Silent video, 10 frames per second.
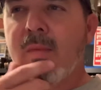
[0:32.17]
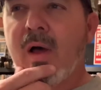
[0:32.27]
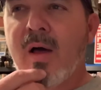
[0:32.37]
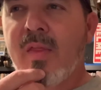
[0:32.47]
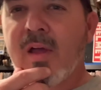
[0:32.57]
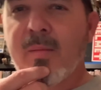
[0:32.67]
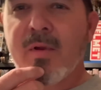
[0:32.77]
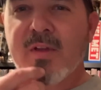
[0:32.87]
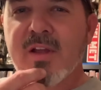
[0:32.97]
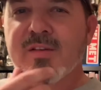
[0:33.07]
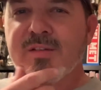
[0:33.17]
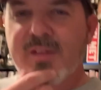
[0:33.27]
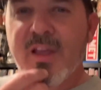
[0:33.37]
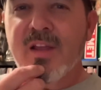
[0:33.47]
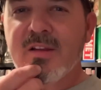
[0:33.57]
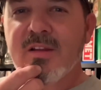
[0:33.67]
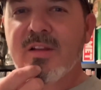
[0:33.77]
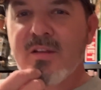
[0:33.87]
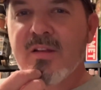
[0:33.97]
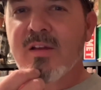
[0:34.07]
I think I'm gonna get a seat
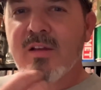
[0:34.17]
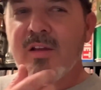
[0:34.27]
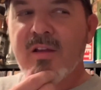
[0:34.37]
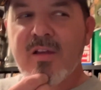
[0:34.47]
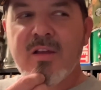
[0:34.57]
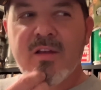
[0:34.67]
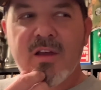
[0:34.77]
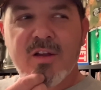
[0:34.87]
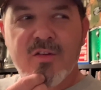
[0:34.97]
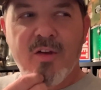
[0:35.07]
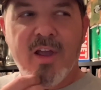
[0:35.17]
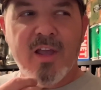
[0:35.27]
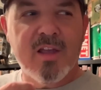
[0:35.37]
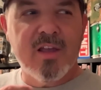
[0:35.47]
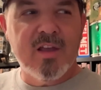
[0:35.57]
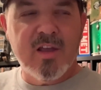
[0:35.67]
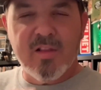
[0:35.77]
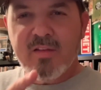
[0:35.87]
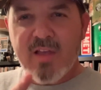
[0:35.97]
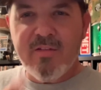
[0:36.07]
and a drink and
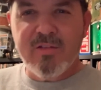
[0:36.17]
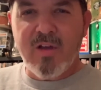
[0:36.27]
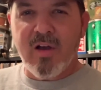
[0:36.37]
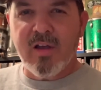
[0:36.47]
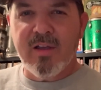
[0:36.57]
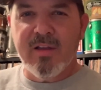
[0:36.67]
let's have a talk.